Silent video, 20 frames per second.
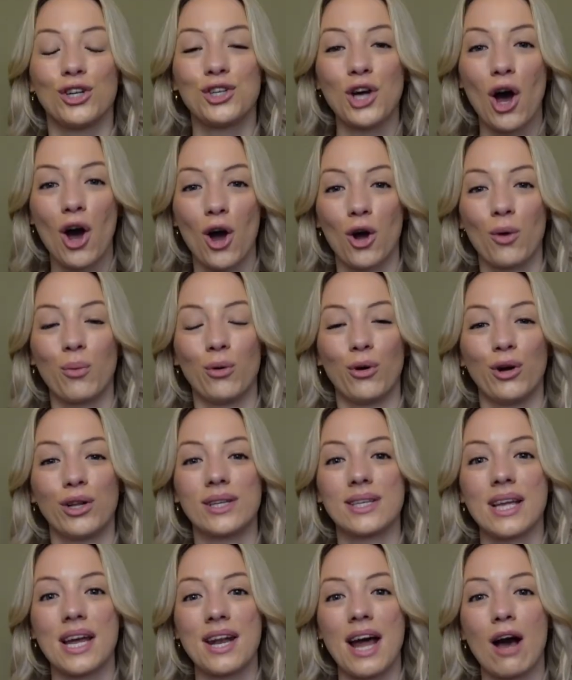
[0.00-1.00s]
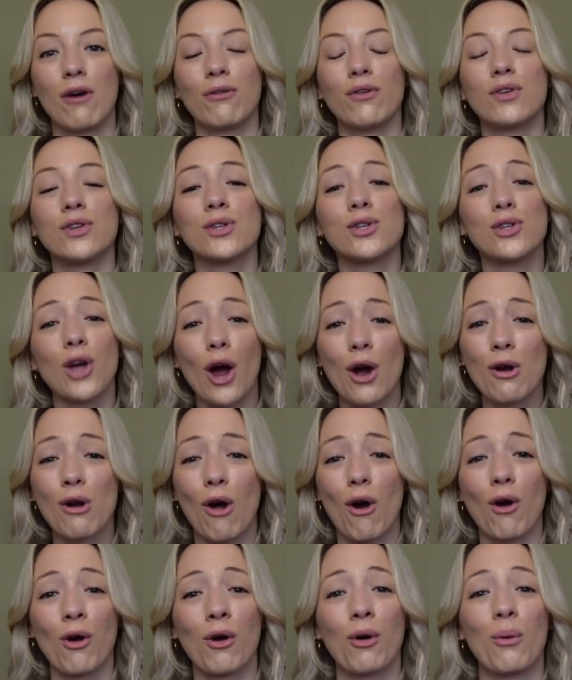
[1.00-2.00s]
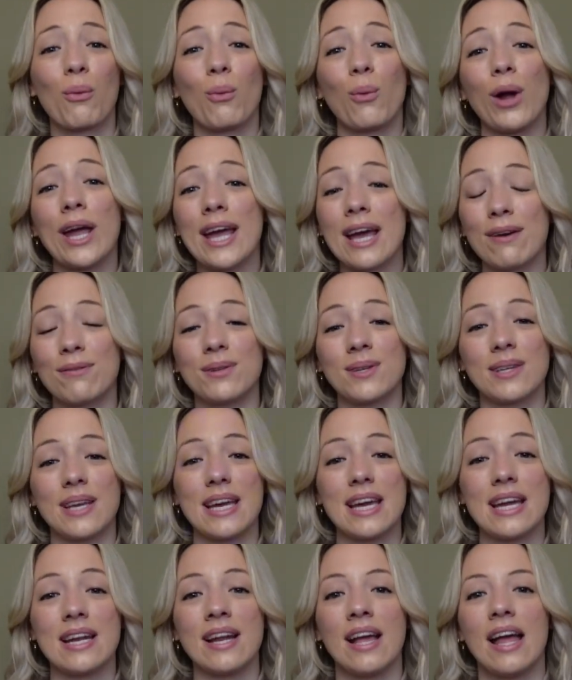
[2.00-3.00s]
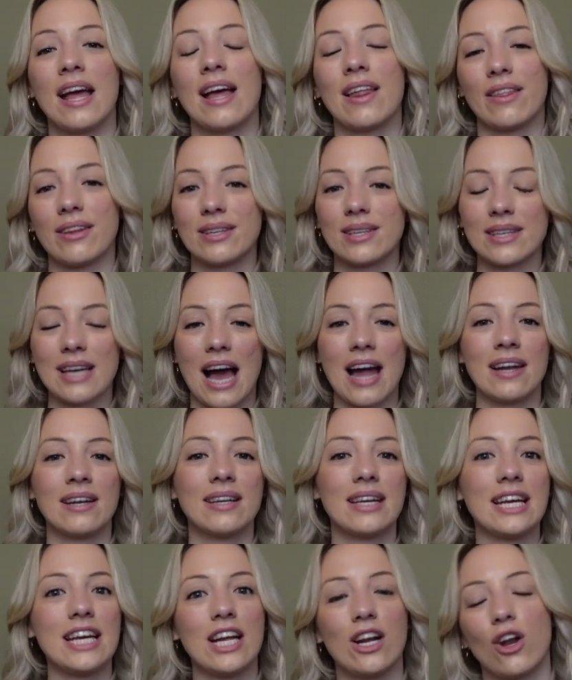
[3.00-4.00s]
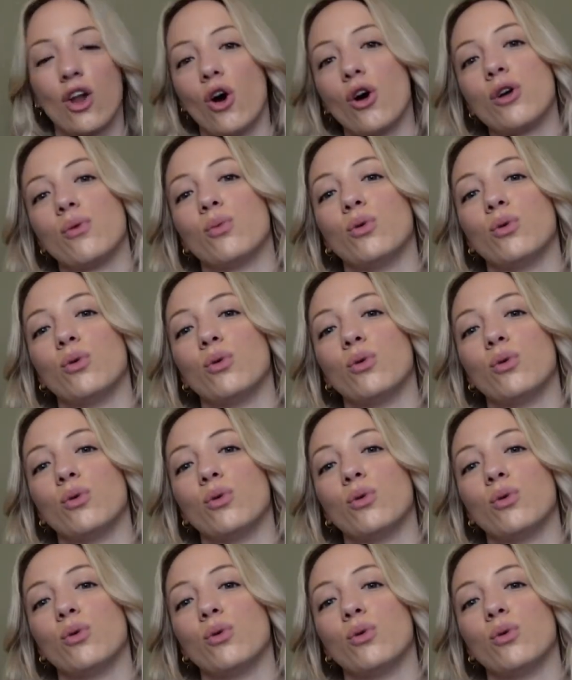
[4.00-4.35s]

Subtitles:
Dark woods. Now for so long we have seen the Scandi light